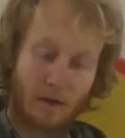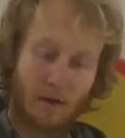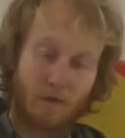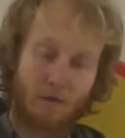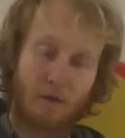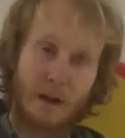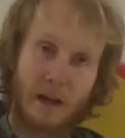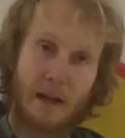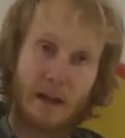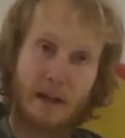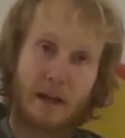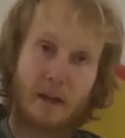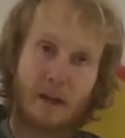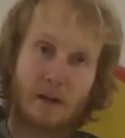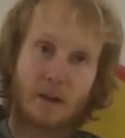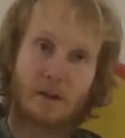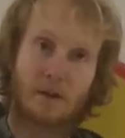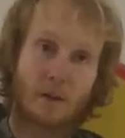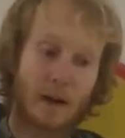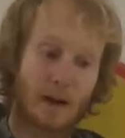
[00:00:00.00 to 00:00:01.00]
Really
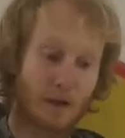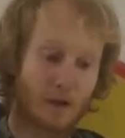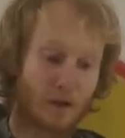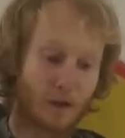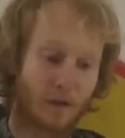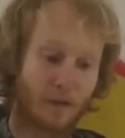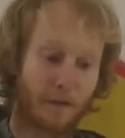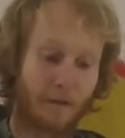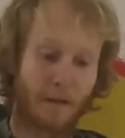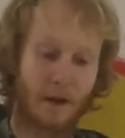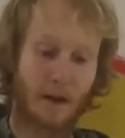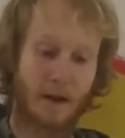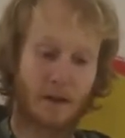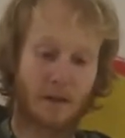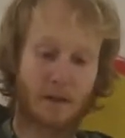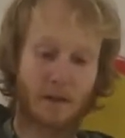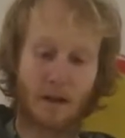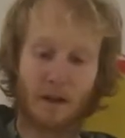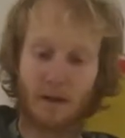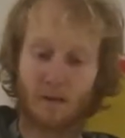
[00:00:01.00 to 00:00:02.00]
good as well as your
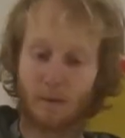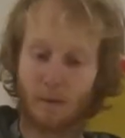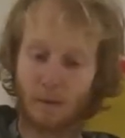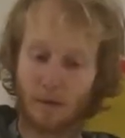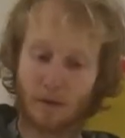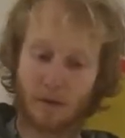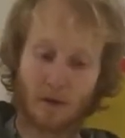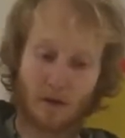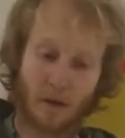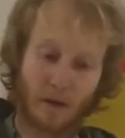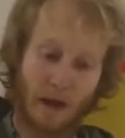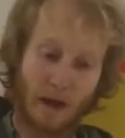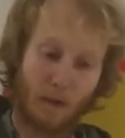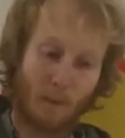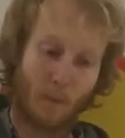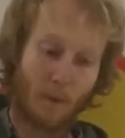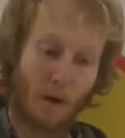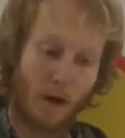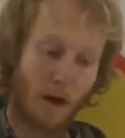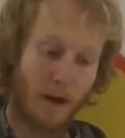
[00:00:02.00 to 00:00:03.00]
first surfboard because you've got that
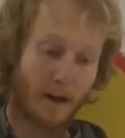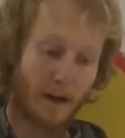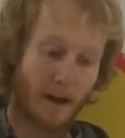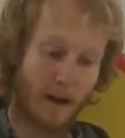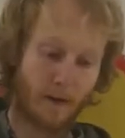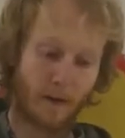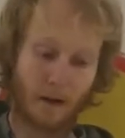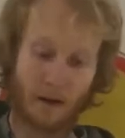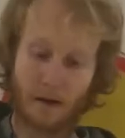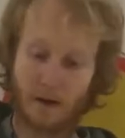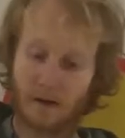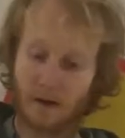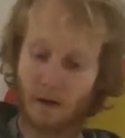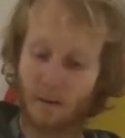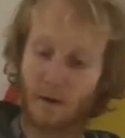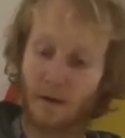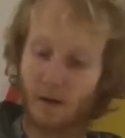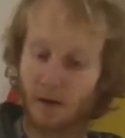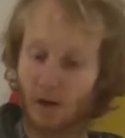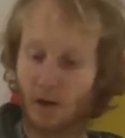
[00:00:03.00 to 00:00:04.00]
wide outline. So
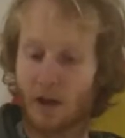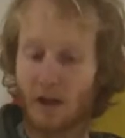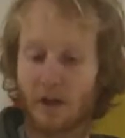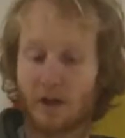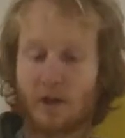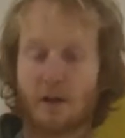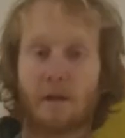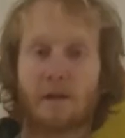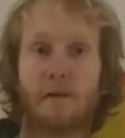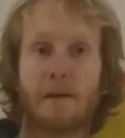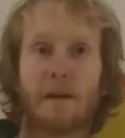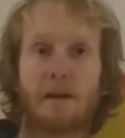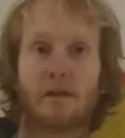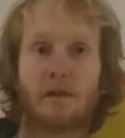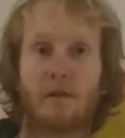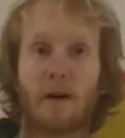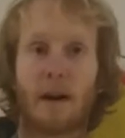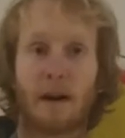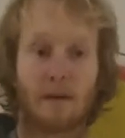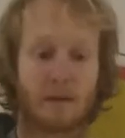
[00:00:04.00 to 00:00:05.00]
when you're changing your feet
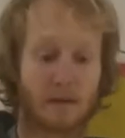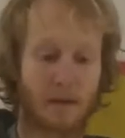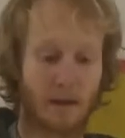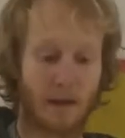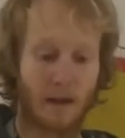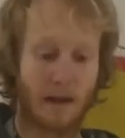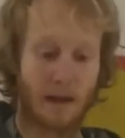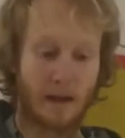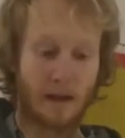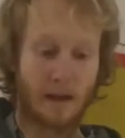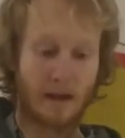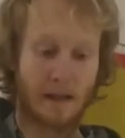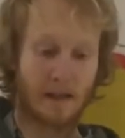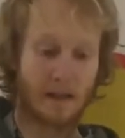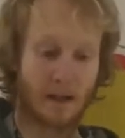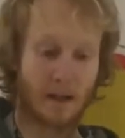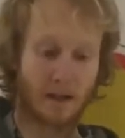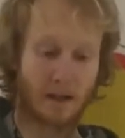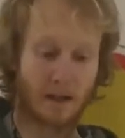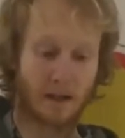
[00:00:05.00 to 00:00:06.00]
around, it's
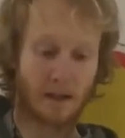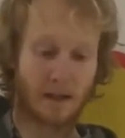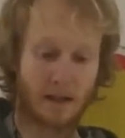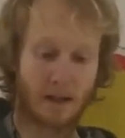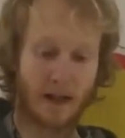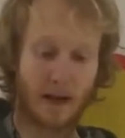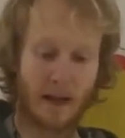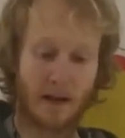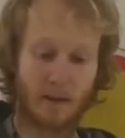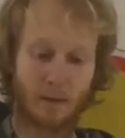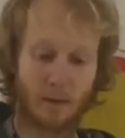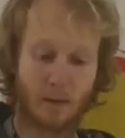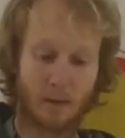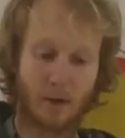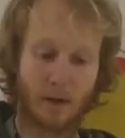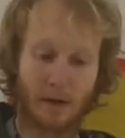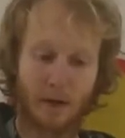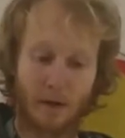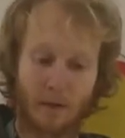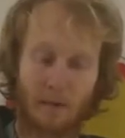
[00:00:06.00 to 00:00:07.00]
nice and
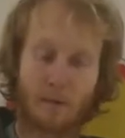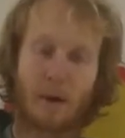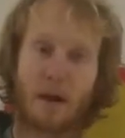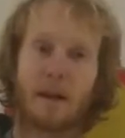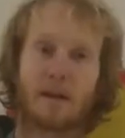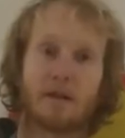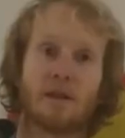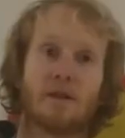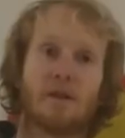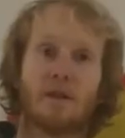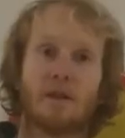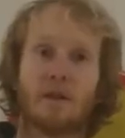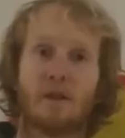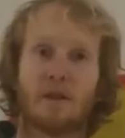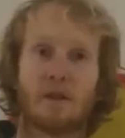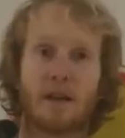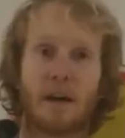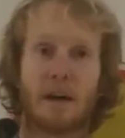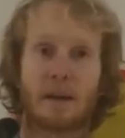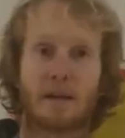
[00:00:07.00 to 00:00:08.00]
stable. You can practice doing
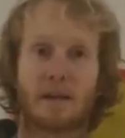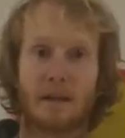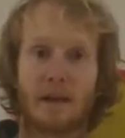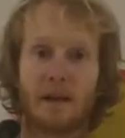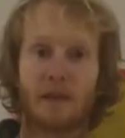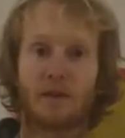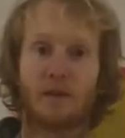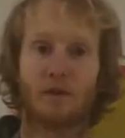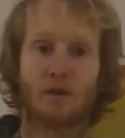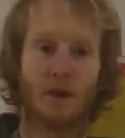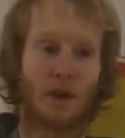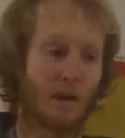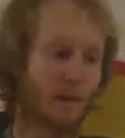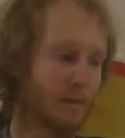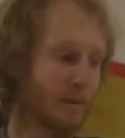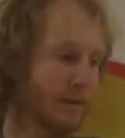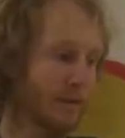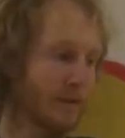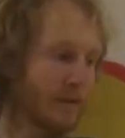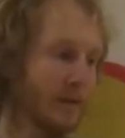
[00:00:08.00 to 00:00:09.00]
your tacks and your drives.
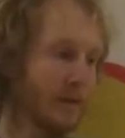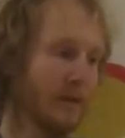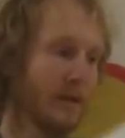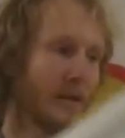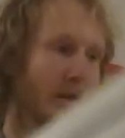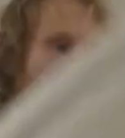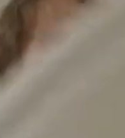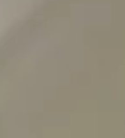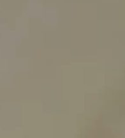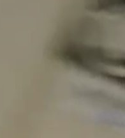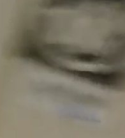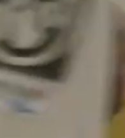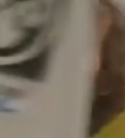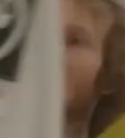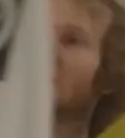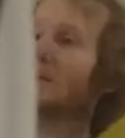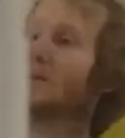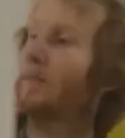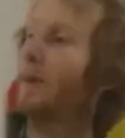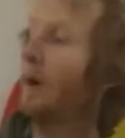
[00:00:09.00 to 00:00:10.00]
So
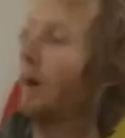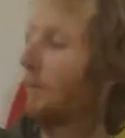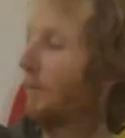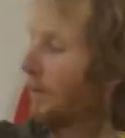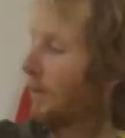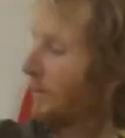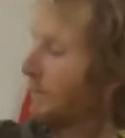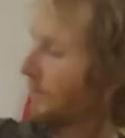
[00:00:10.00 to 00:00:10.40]
that's the Pop.